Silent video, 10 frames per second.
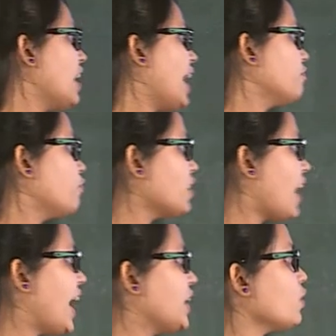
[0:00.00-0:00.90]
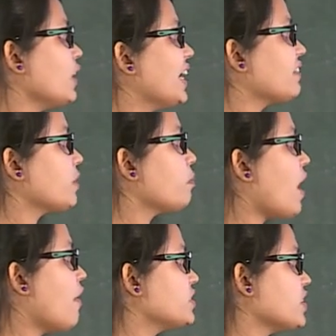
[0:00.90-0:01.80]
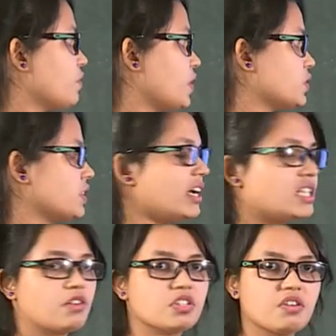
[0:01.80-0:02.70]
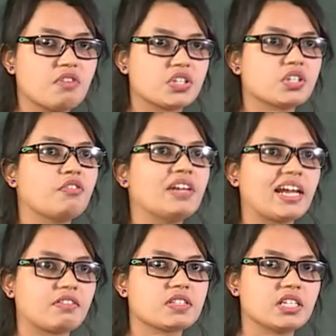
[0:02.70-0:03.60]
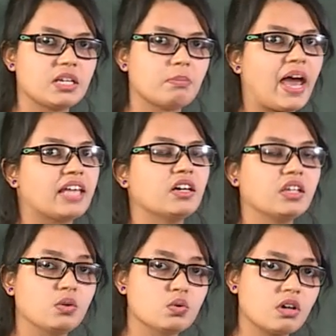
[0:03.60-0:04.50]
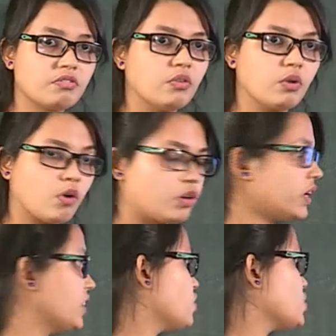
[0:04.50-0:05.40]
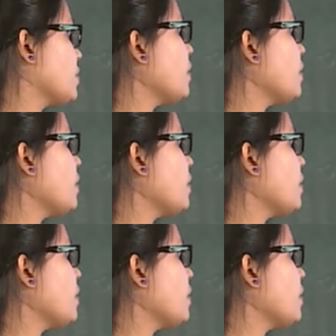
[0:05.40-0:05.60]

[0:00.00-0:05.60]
and for hydroelectric power generation, that is for generation of electricity by the use of water energy.